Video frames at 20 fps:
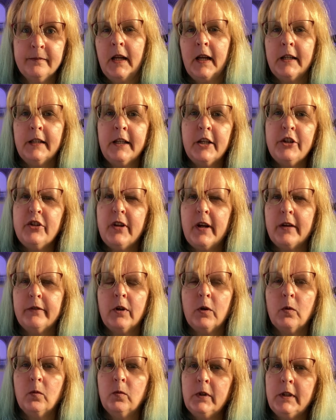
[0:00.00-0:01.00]
Unless you have a
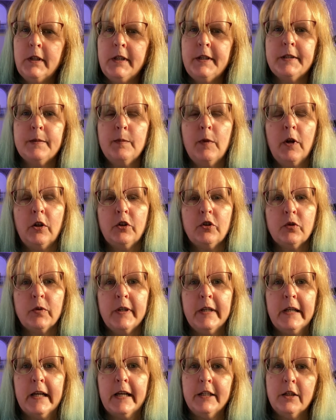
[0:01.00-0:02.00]
really small tree,
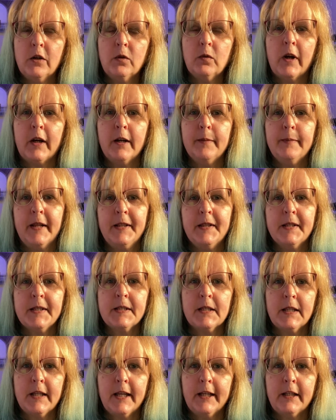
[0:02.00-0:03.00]
I don't recommend this
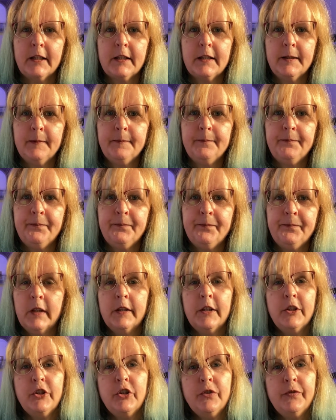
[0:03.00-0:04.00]
length. The
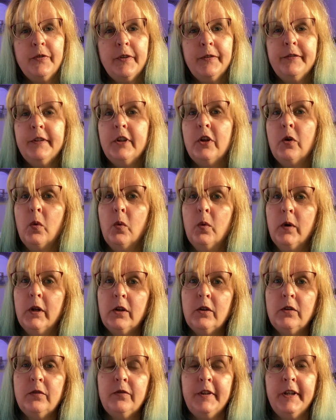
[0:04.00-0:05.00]
two fifty will
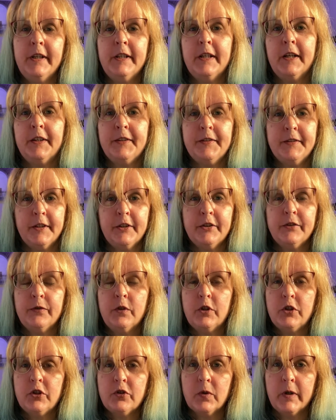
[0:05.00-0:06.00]
fit a six
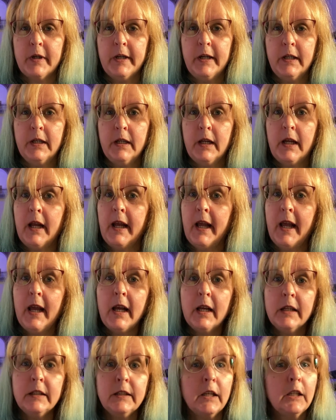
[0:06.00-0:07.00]
foot tree,
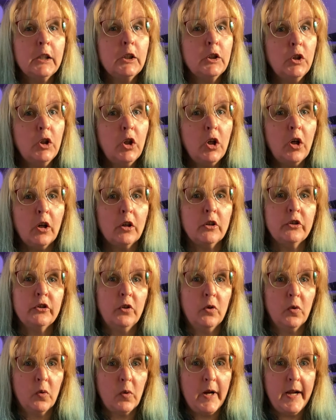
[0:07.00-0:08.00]
and it looks
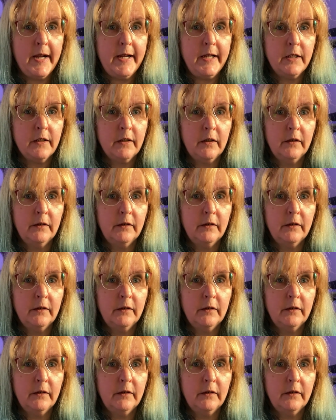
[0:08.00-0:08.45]
great.